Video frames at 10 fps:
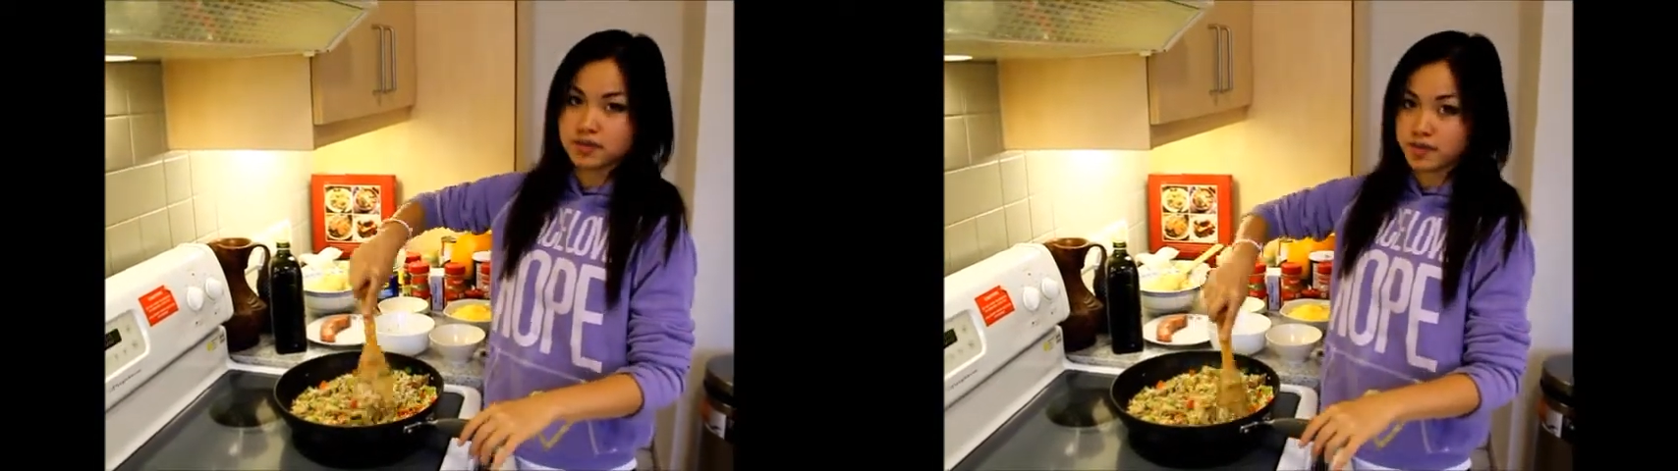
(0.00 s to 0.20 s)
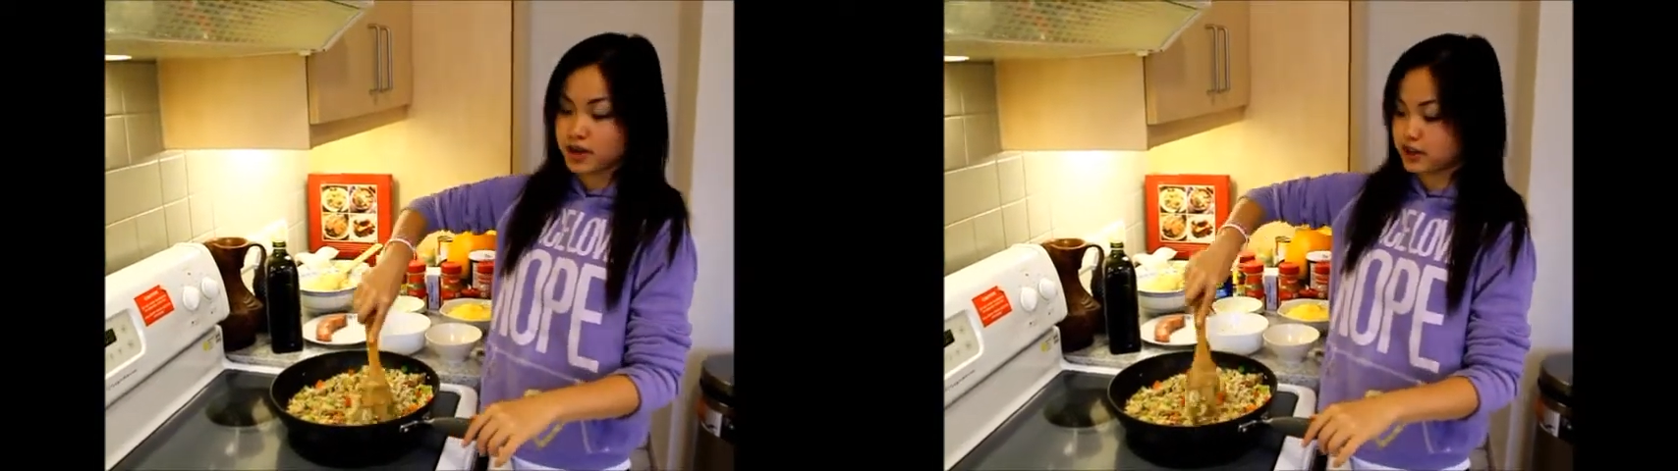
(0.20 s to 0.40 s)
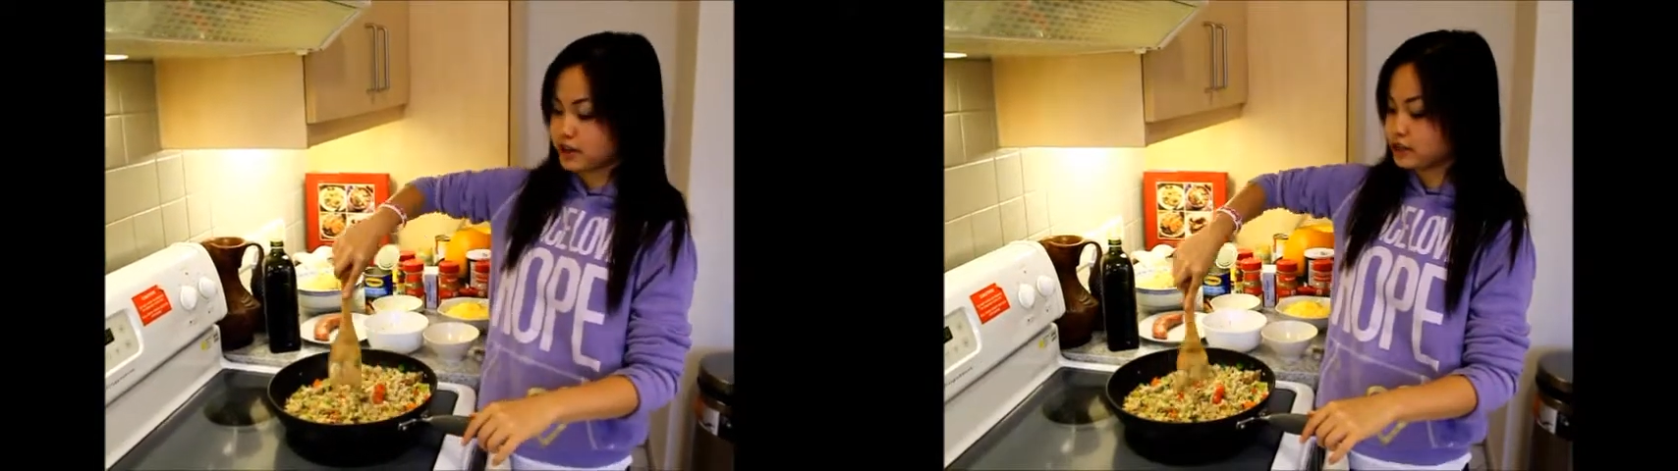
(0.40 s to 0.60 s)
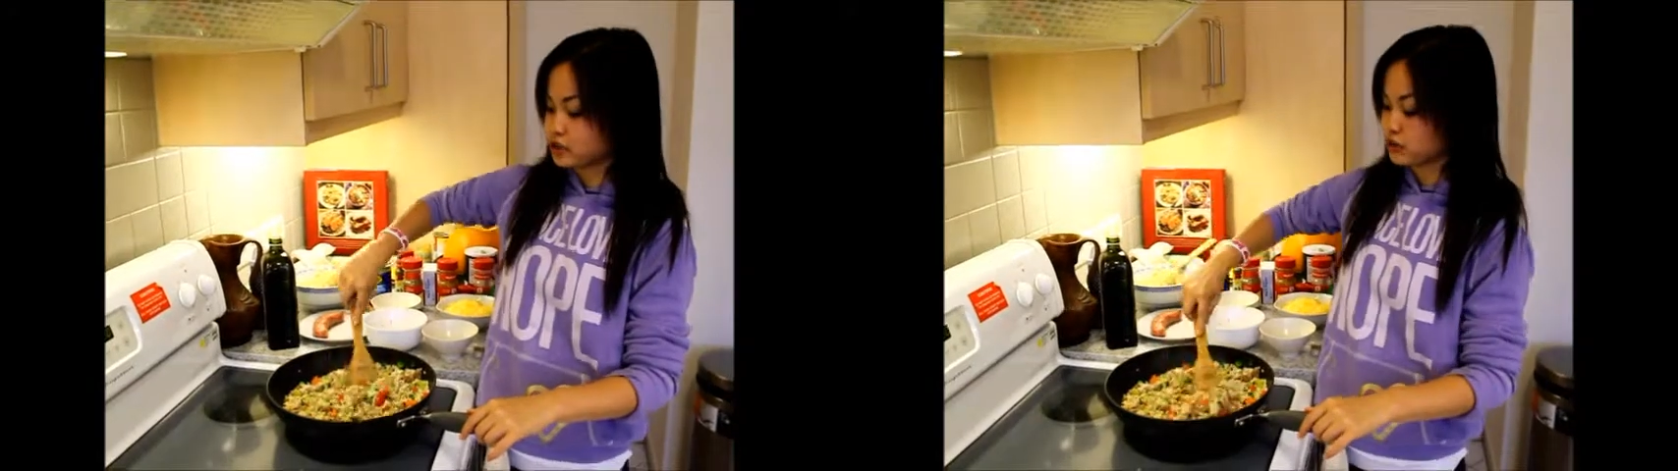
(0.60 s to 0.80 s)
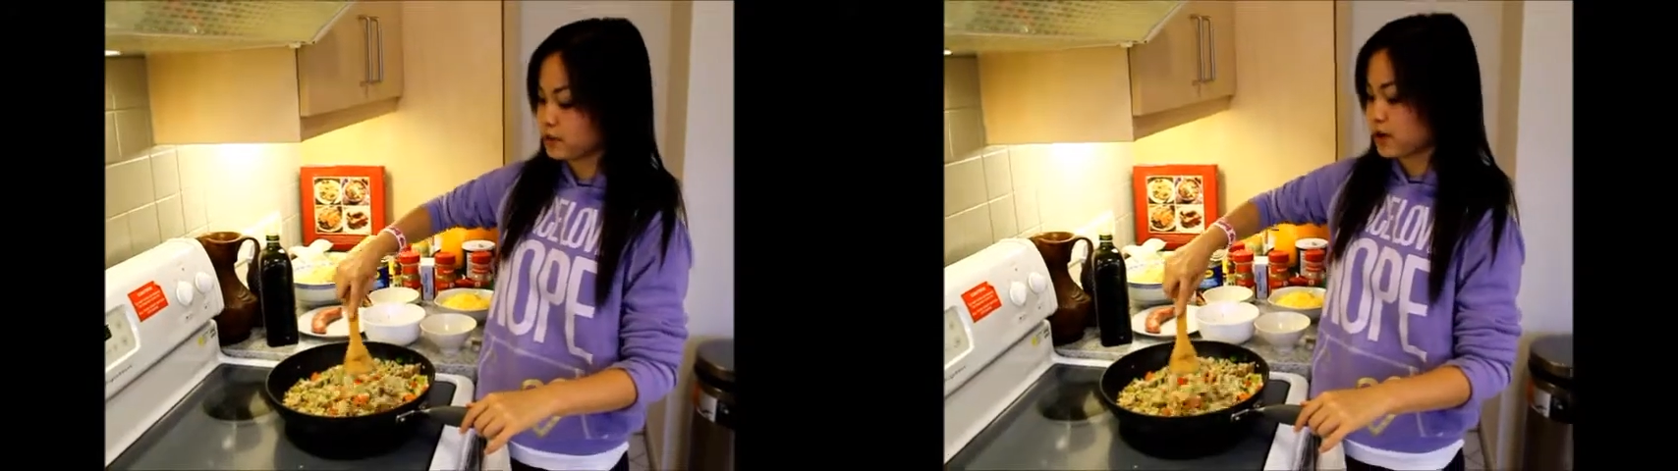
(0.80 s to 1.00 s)
and butter
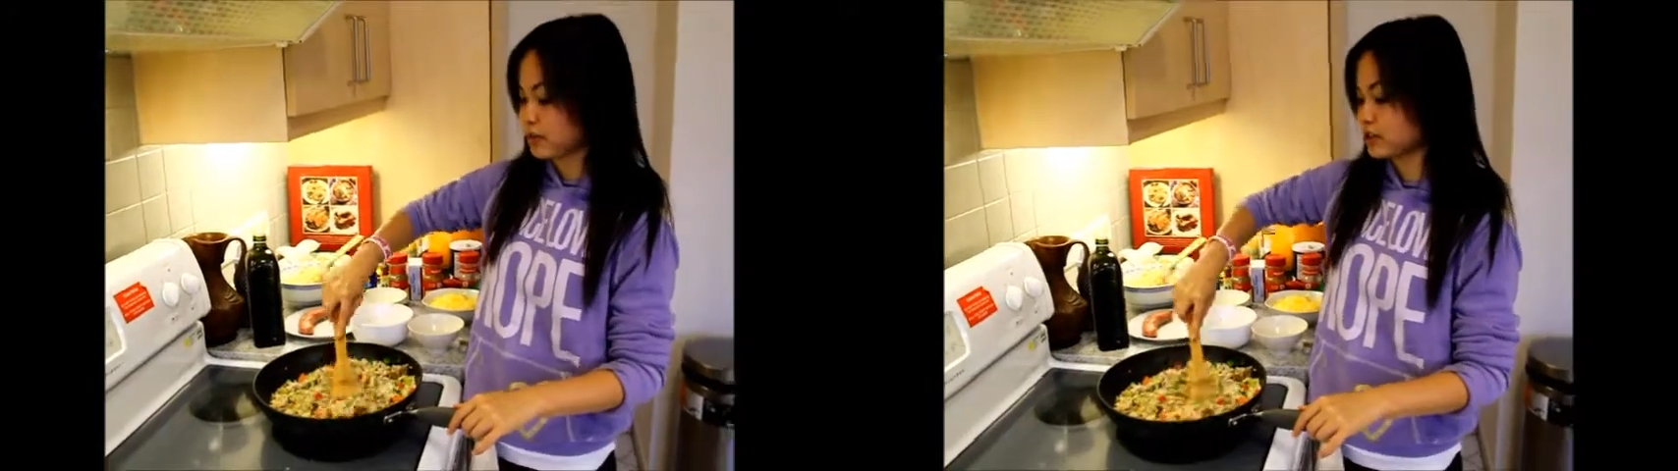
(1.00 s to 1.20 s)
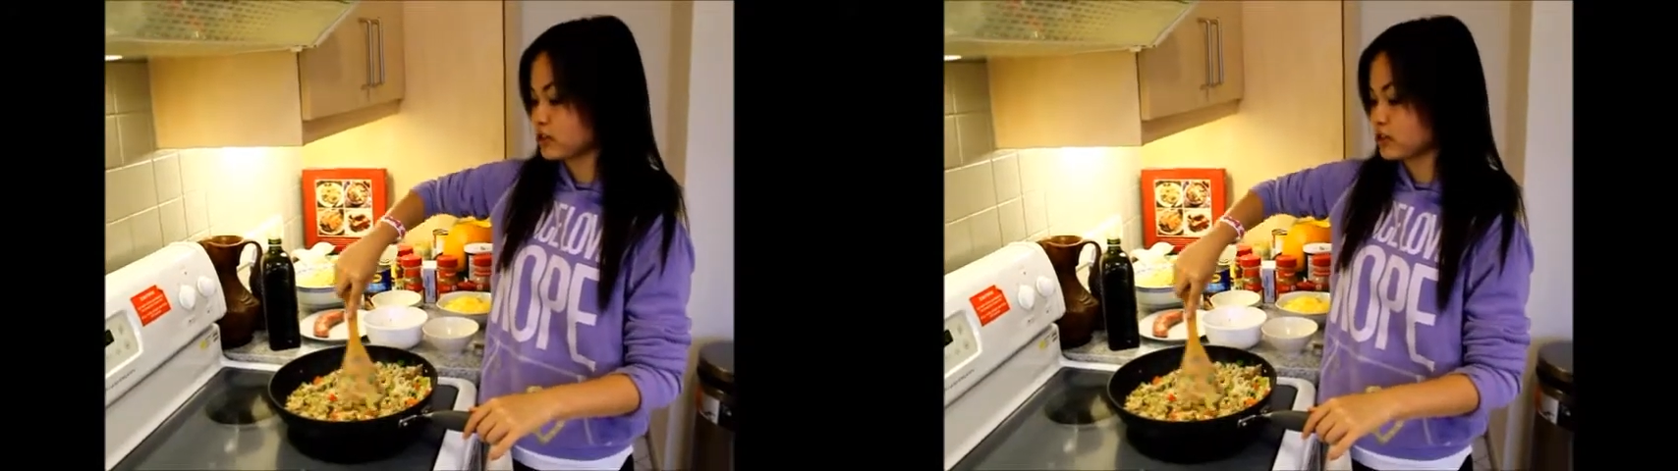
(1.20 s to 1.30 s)
into the pumpkin,